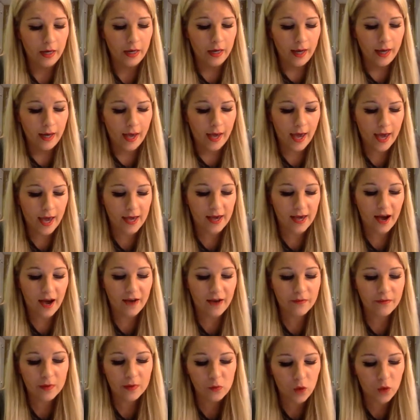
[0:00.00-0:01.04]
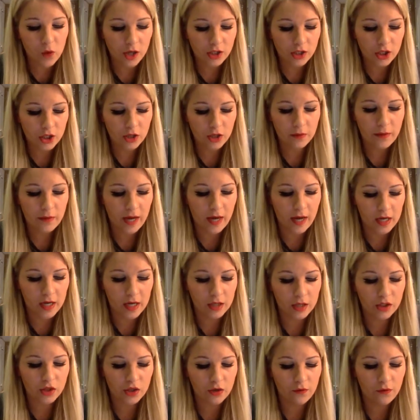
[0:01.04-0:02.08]
Hey, I've been watching your
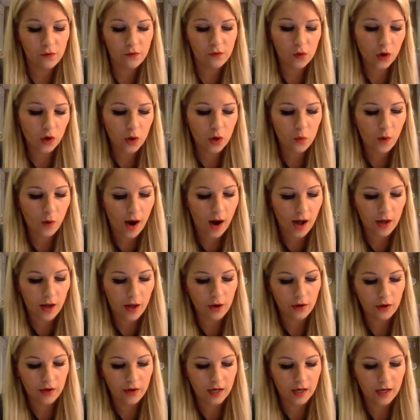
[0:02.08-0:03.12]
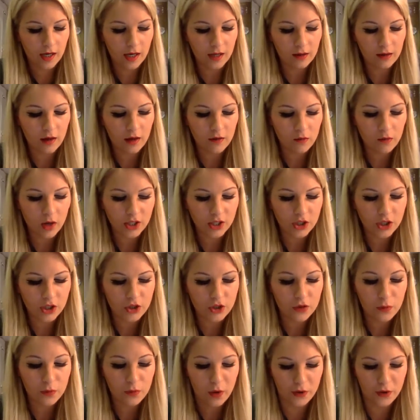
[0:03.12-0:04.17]
page for a while, and I love watching
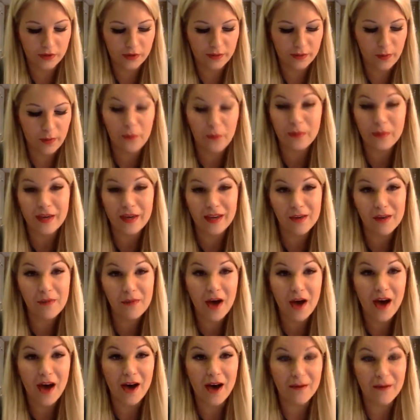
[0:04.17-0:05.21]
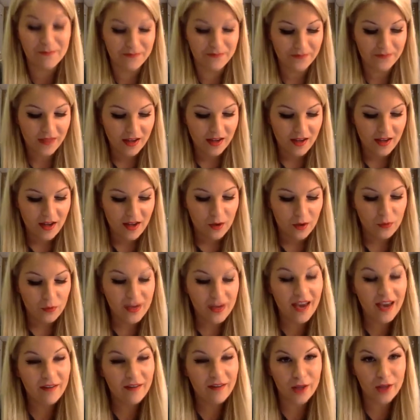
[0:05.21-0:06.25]
you post about being a mom. We
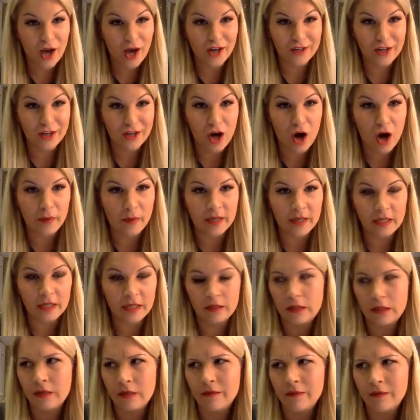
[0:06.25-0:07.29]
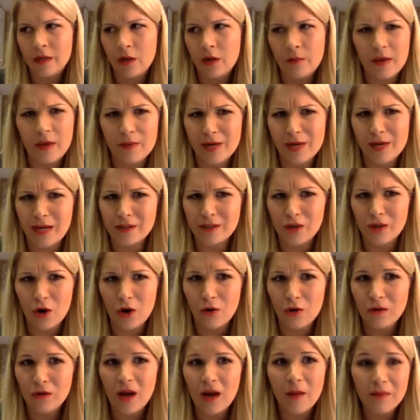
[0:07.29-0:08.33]
have a lot in common, even though maybe I
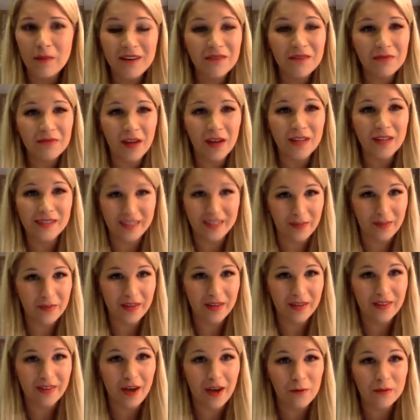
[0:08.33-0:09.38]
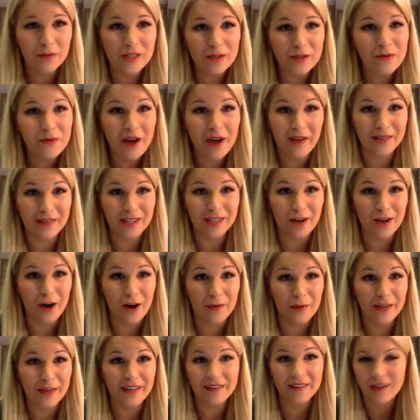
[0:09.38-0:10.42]
don't. I'm going to find something that we do have in
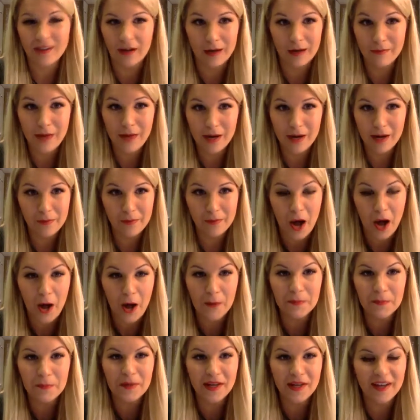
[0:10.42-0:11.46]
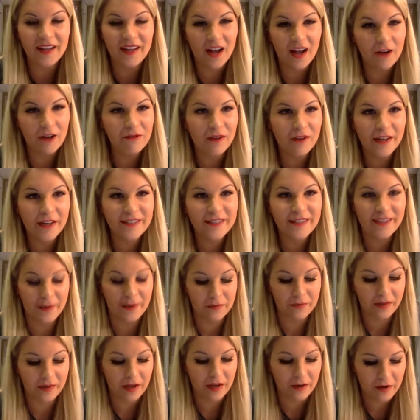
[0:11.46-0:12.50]
common. Like, I'm not a mom, but I'll find
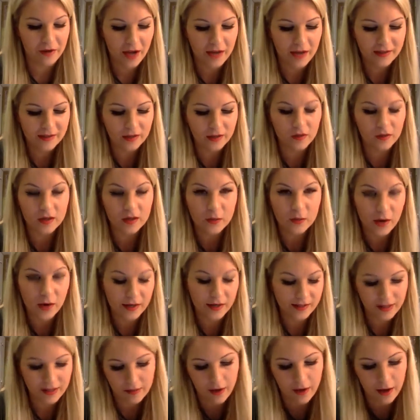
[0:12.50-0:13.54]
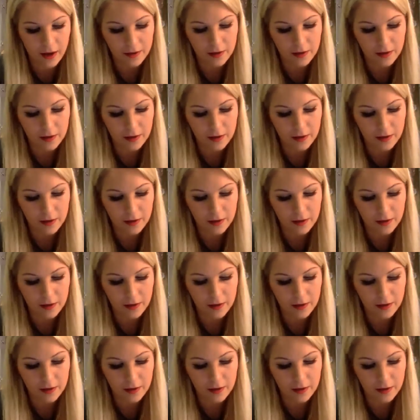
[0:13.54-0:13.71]
something. Okay, so that's why I say that.